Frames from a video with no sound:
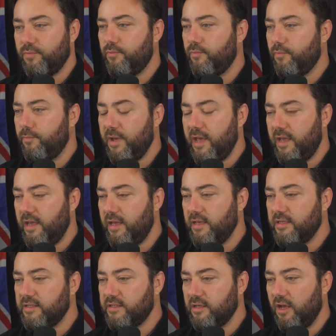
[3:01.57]
pay
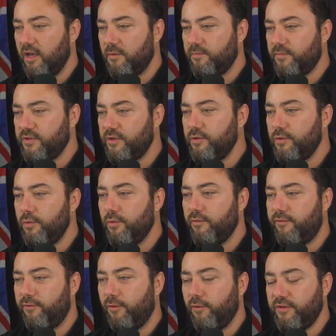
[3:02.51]
is up to
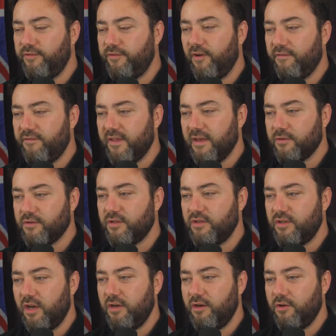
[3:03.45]

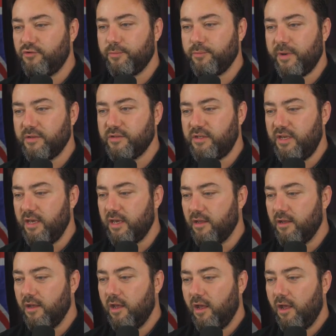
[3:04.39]
£45,900 a year.
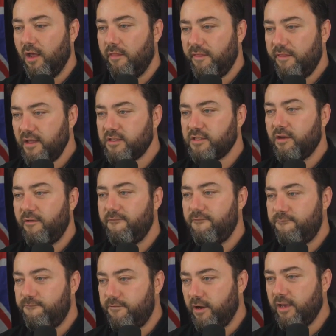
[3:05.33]
That's
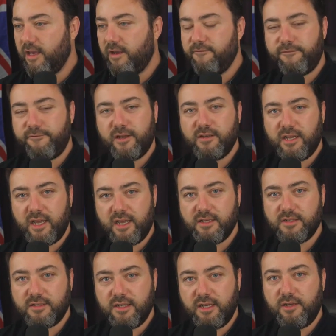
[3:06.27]
fucking
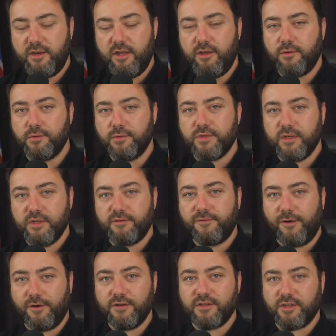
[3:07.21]
fantastic news as
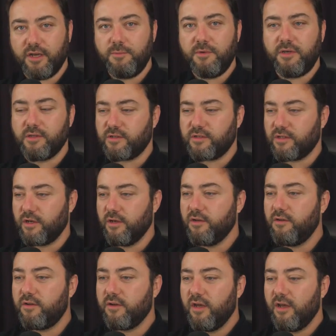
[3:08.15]
far as I'm
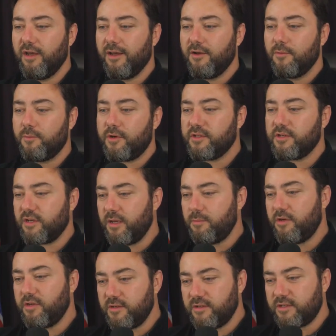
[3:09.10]
concerned, because I'm
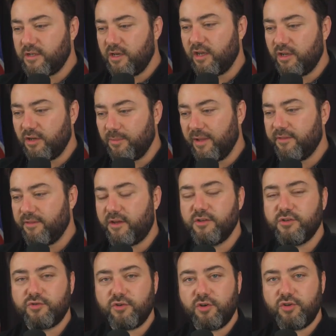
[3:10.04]
concerned about the
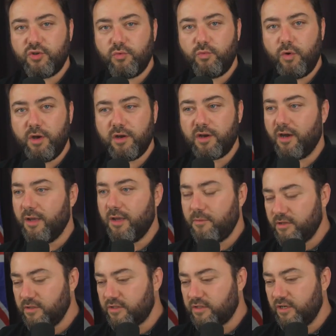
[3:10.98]
construction worker. I'm
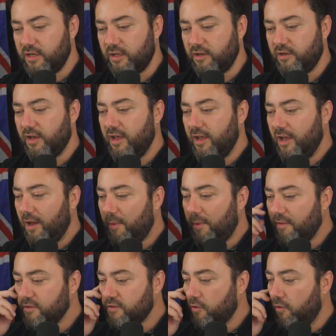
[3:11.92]
concerned
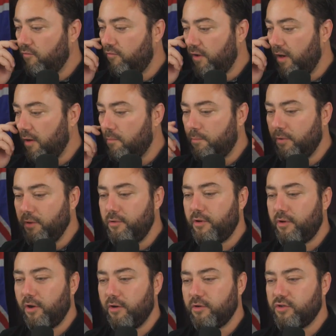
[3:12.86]
about the sort of,
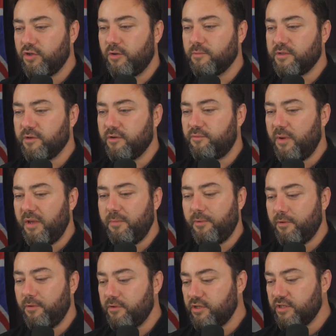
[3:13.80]
blue-collar jobs of people
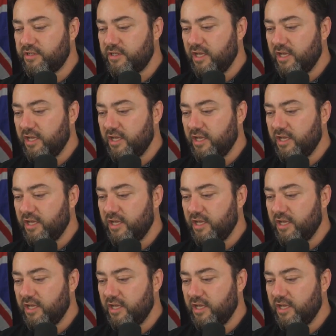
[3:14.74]
who are just